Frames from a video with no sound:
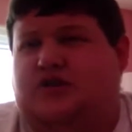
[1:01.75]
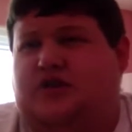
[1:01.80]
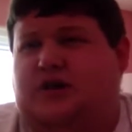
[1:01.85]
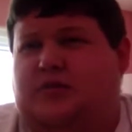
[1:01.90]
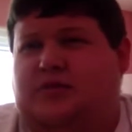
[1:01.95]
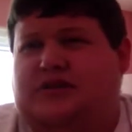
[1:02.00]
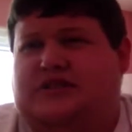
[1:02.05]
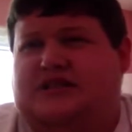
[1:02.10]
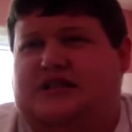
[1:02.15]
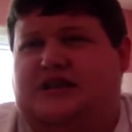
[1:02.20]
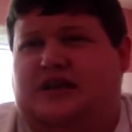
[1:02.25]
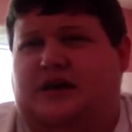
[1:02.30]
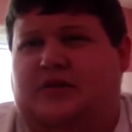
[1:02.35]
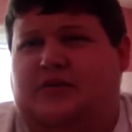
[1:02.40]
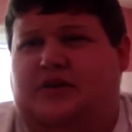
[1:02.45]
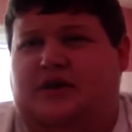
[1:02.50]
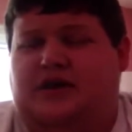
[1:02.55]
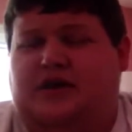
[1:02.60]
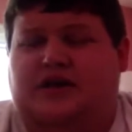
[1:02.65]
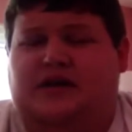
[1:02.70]

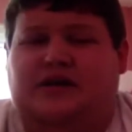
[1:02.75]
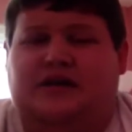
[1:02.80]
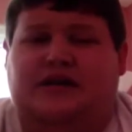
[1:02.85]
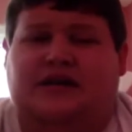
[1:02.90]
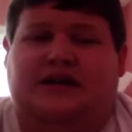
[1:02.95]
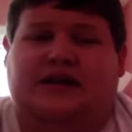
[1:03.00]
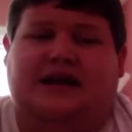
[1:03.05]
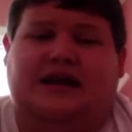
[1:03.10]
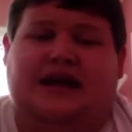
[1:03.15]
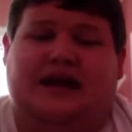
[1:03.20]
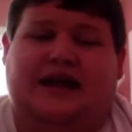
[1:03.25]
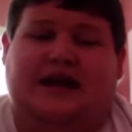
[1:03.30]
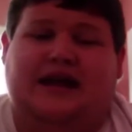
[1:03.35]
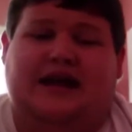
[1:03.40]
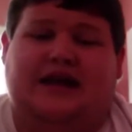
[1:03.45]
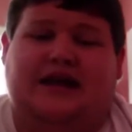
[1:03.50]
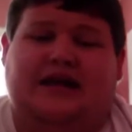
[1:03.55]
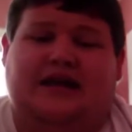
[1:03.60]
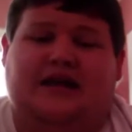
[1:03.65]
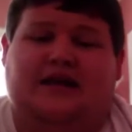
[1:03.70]
WCW,
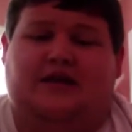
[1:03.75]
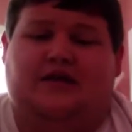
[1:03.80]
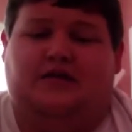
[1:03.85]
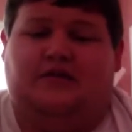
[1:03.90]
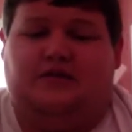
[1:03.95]
and